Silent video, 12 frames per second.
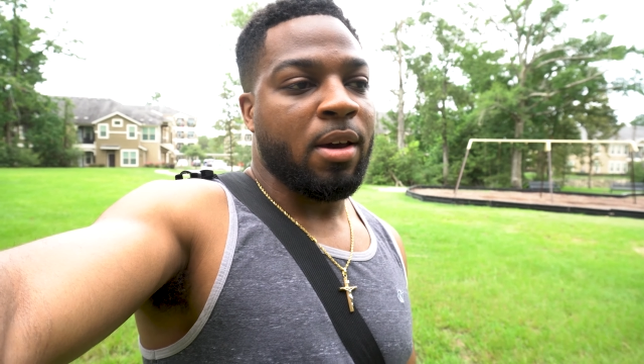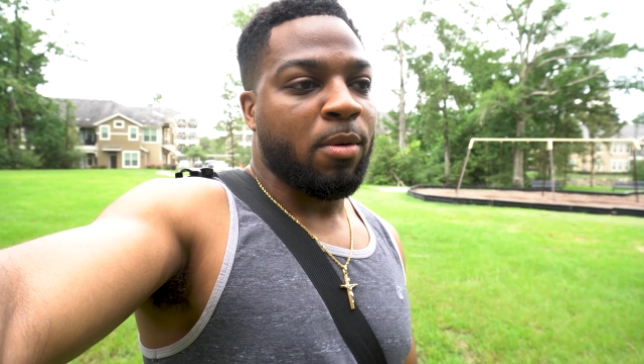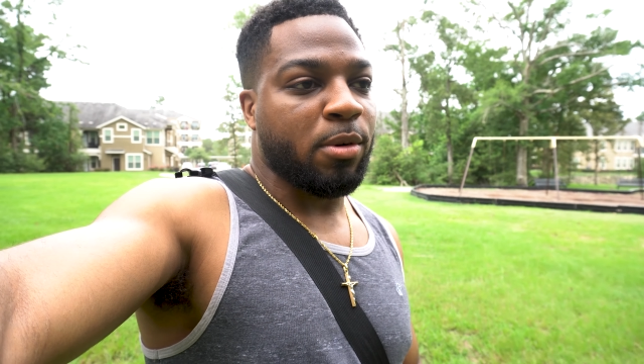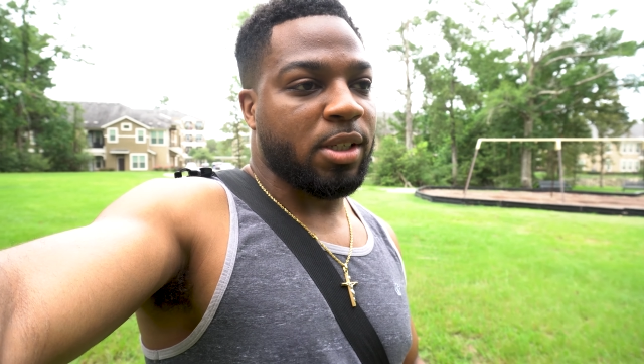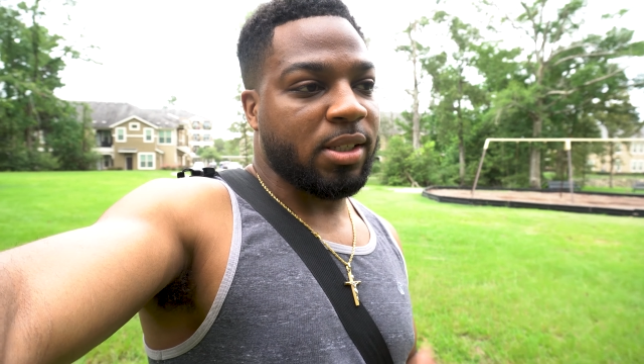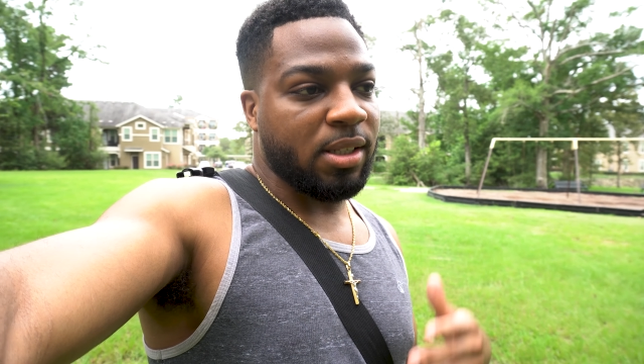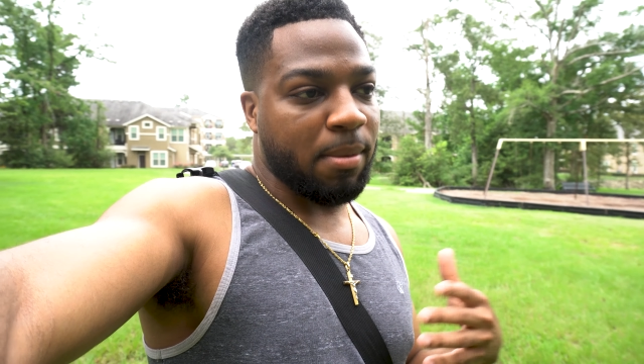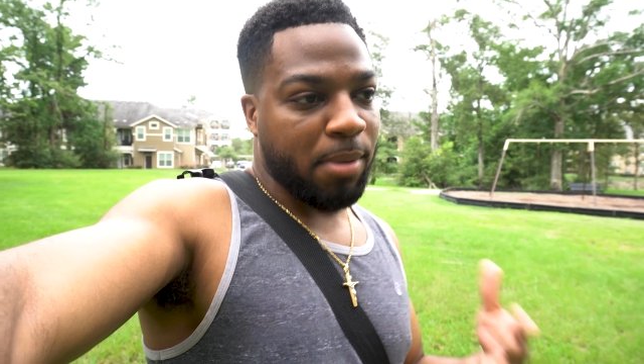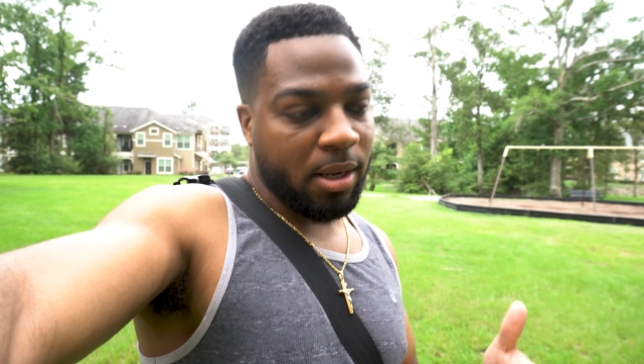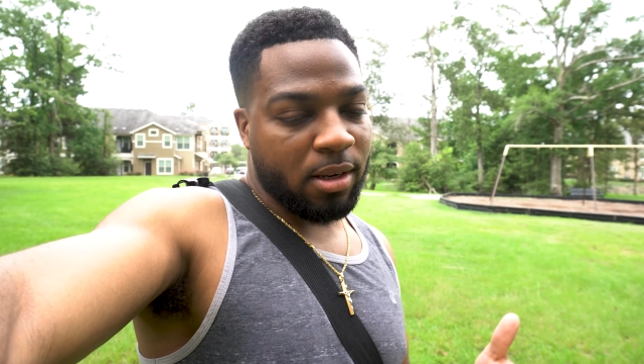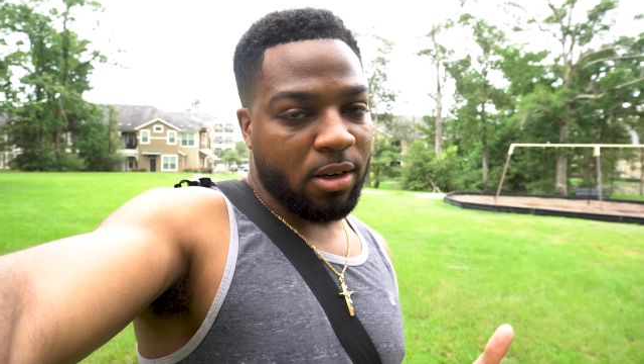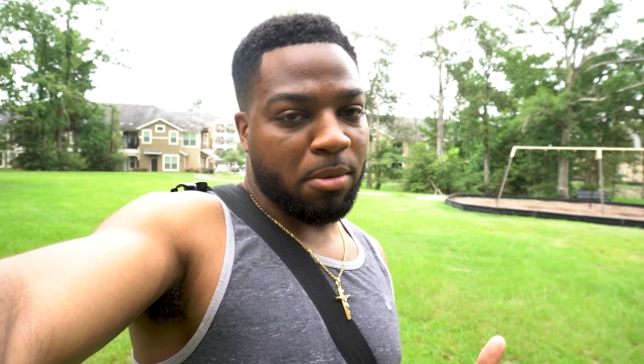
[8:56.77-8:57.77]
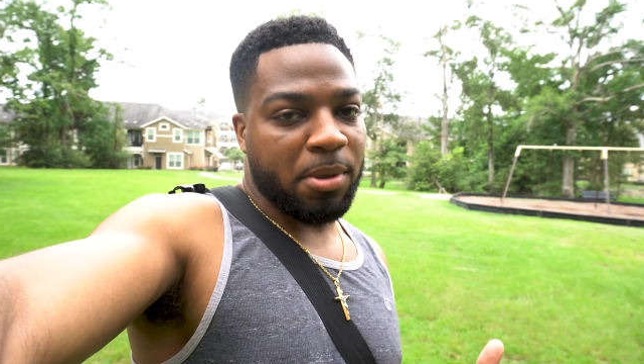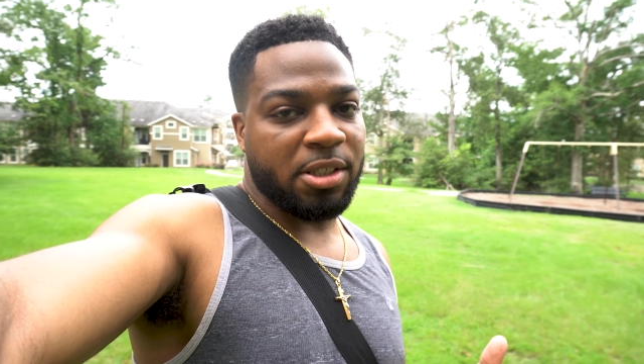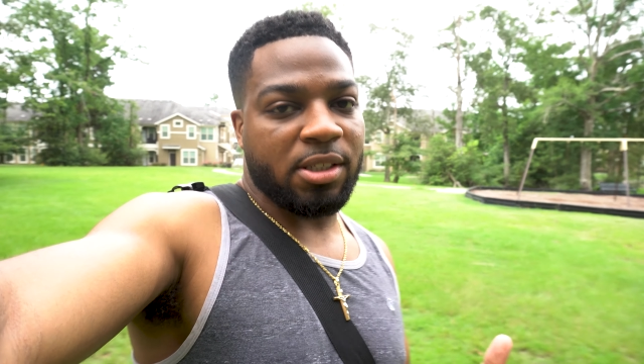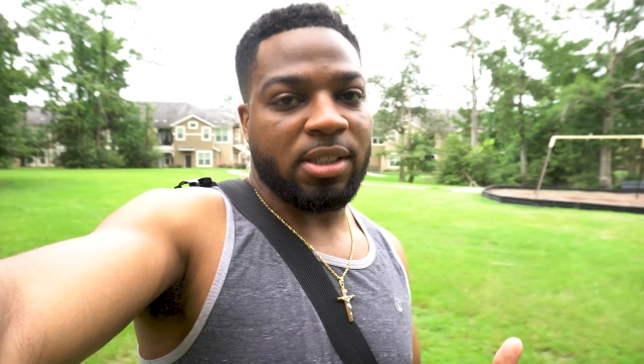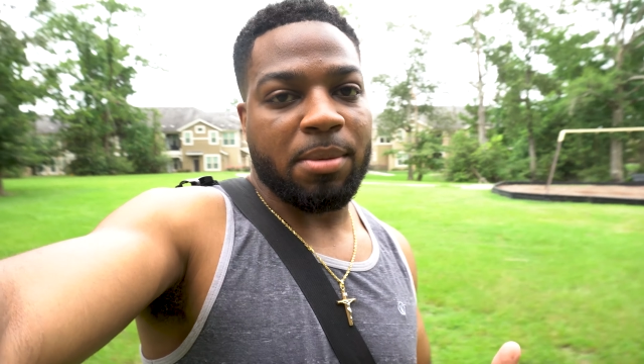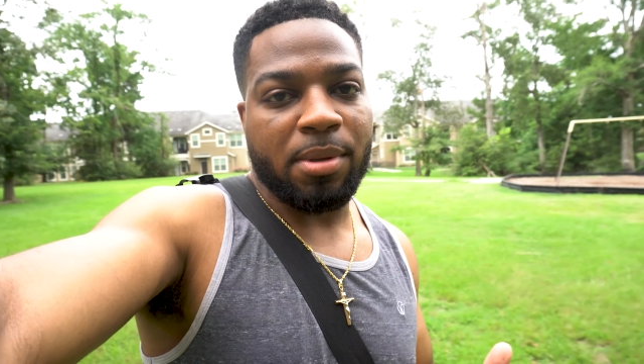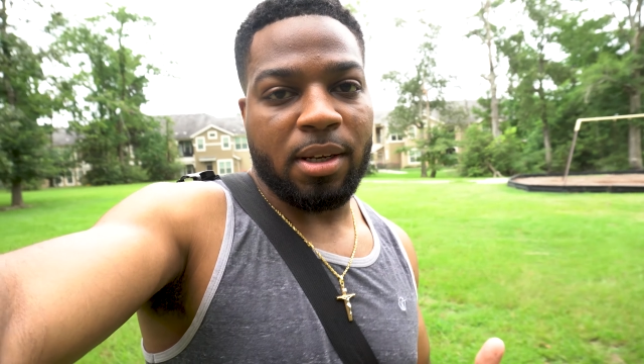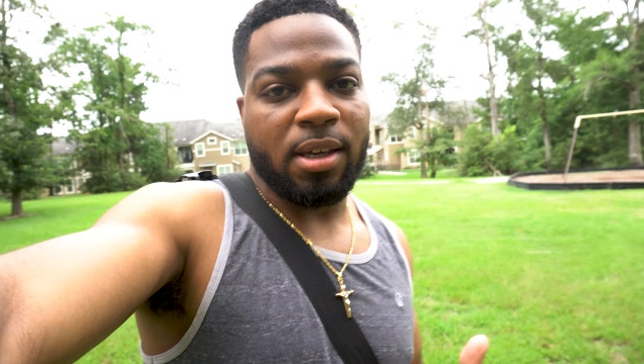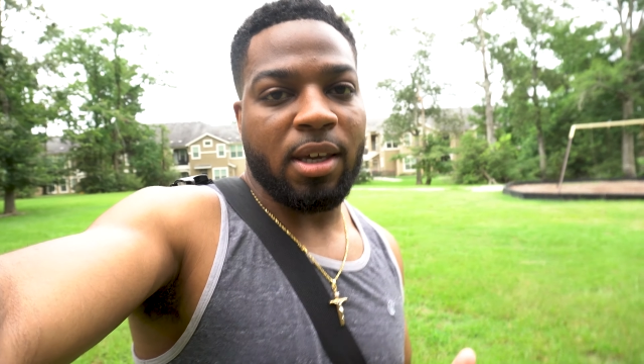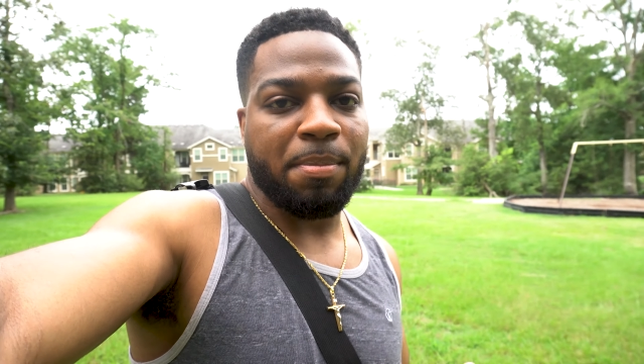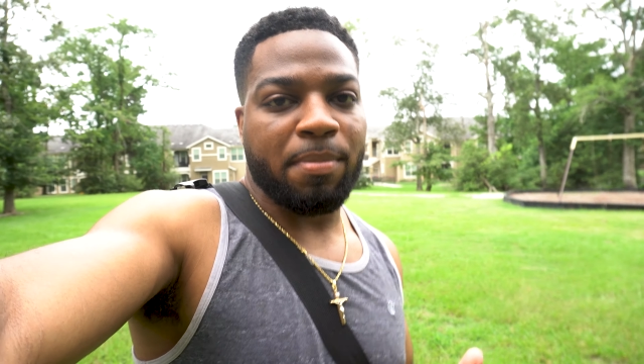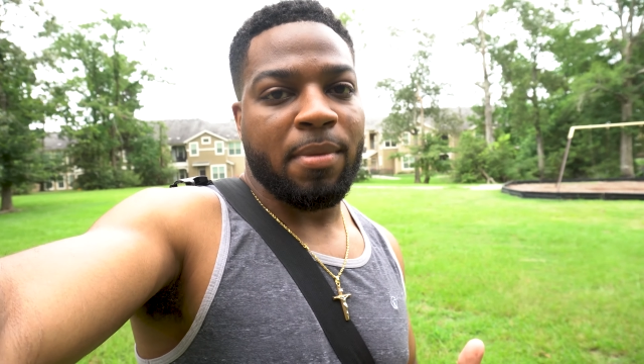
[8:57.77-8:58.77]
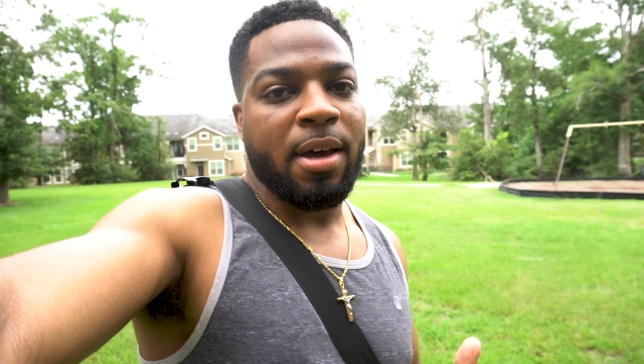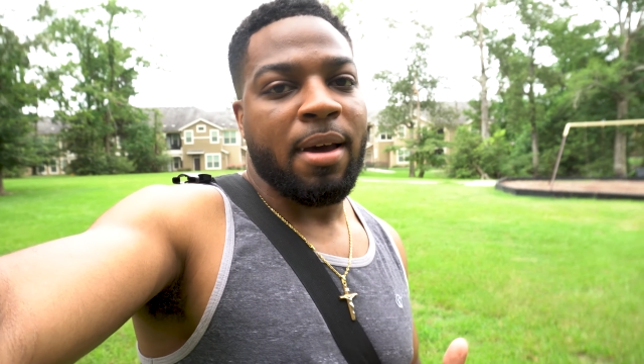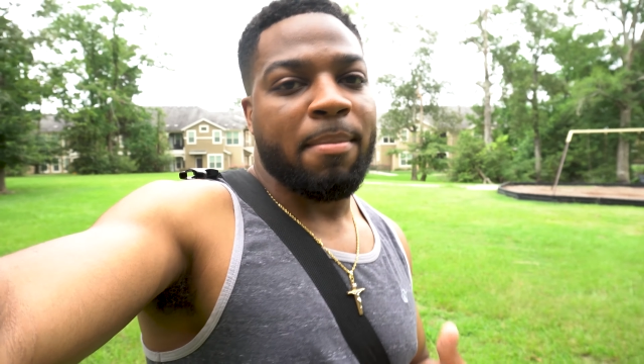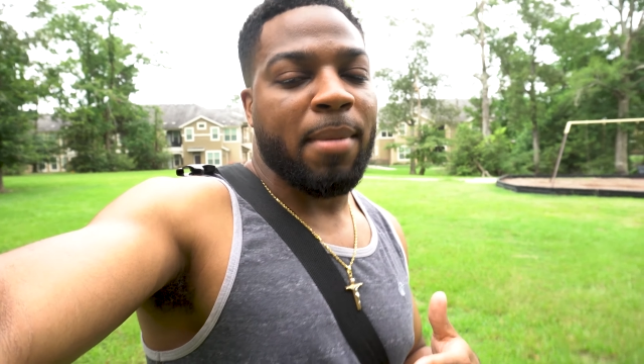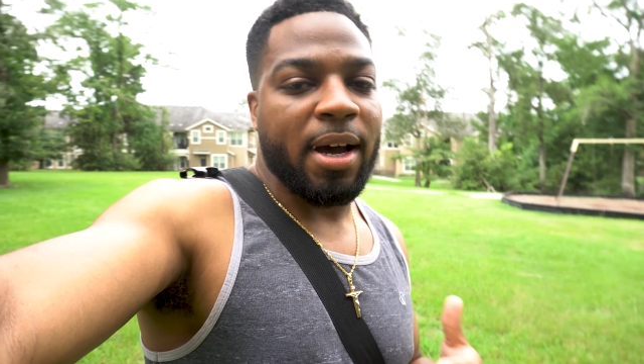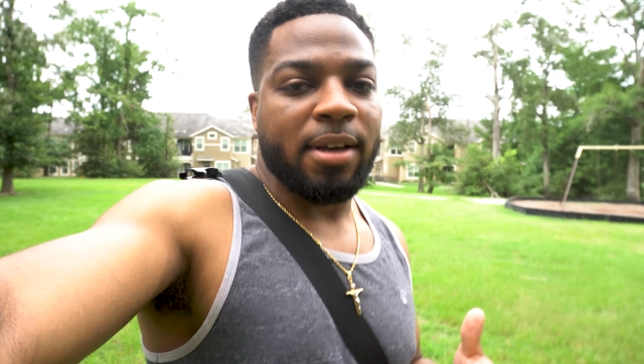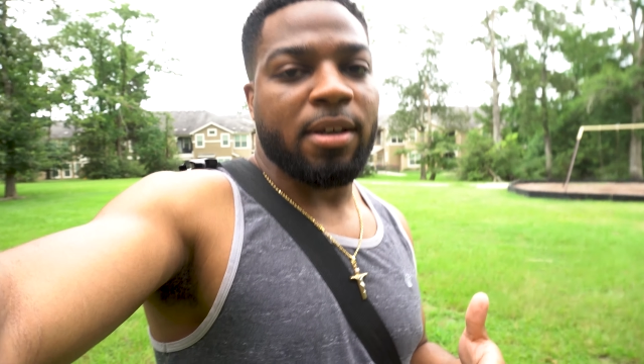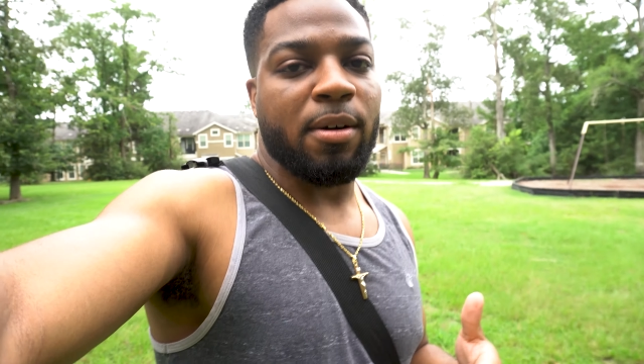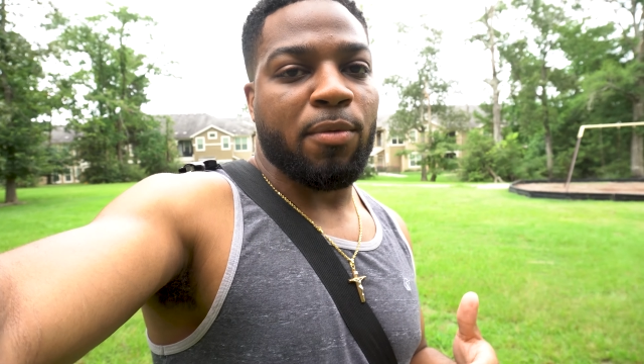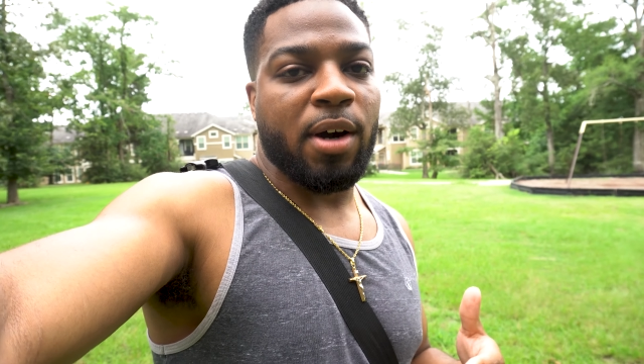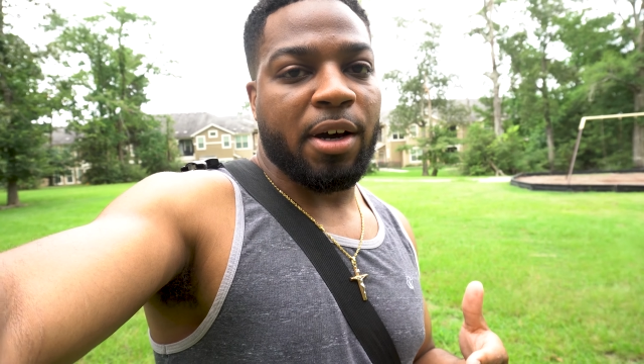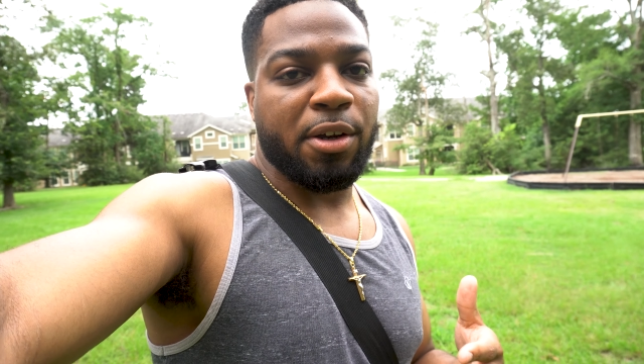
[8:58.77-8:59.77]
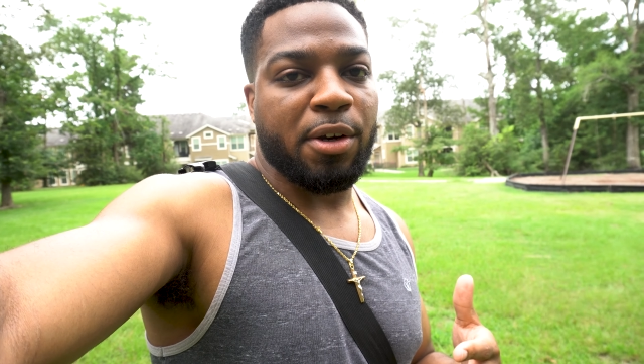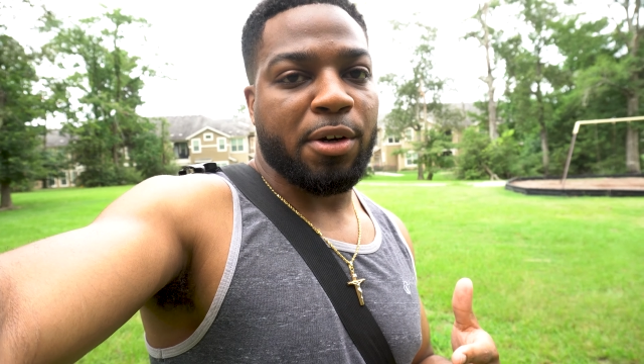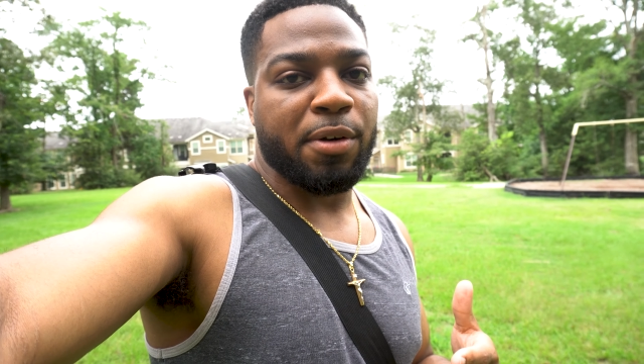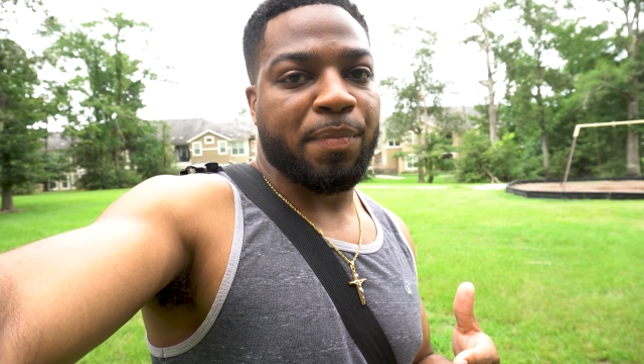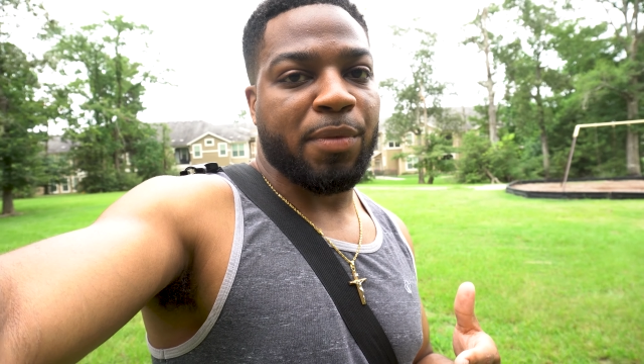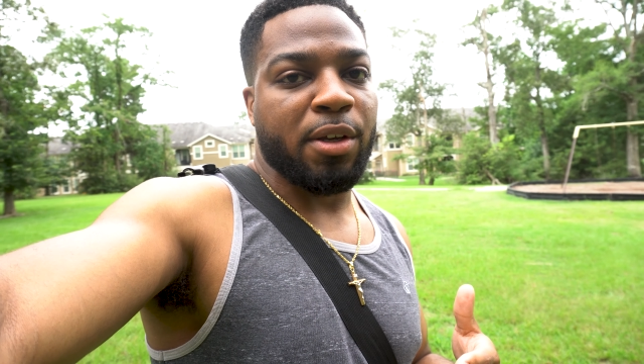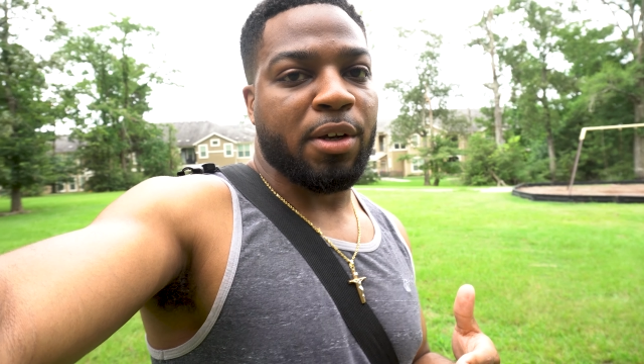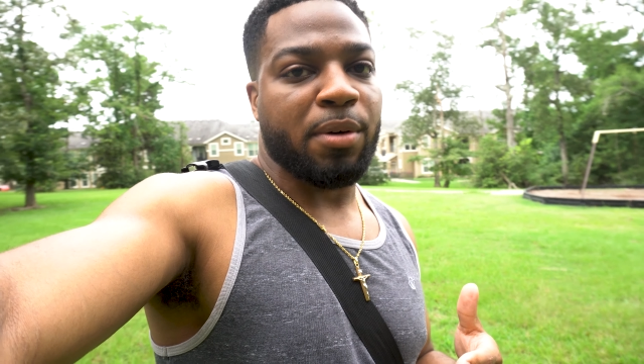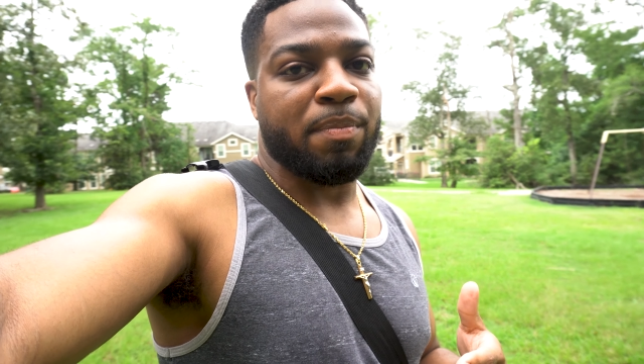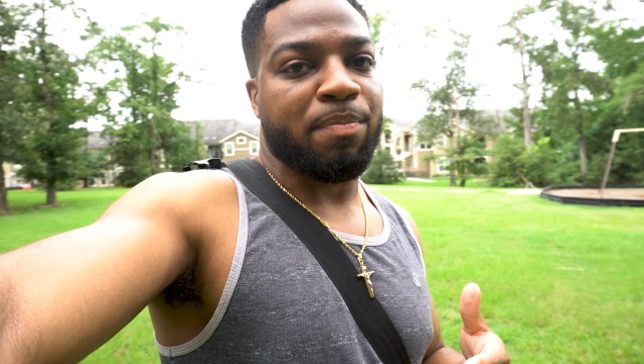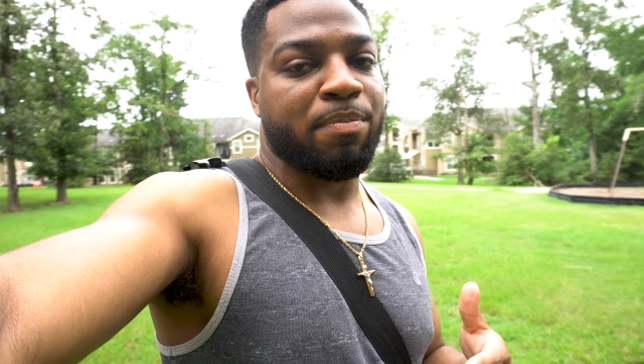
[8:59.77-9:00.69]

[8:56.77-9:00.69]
which isn't a big deal, but just something to keep mind of while you're, you know,